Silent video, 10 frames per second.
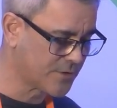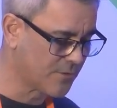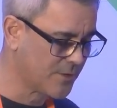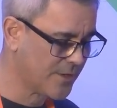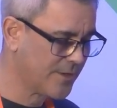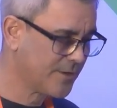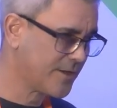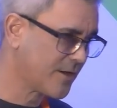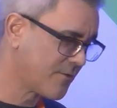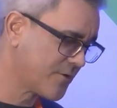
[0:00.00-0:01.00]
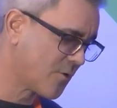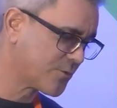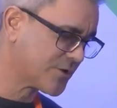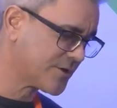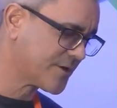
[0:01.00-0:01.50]
So the, the
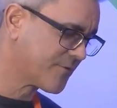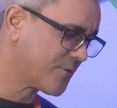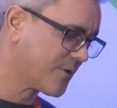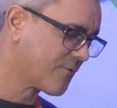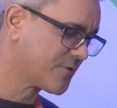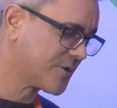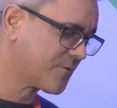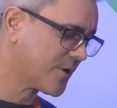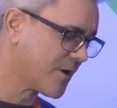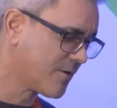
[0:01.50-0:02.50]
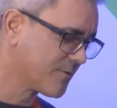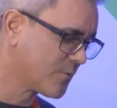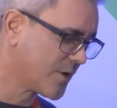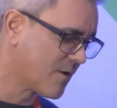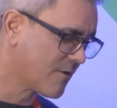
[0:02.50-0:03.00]
option is if we, obviously if we can't can't
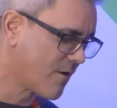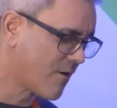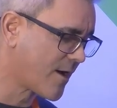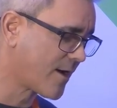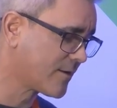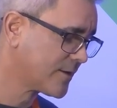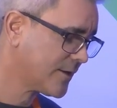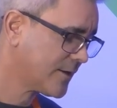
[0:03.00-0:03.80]
we can't hire.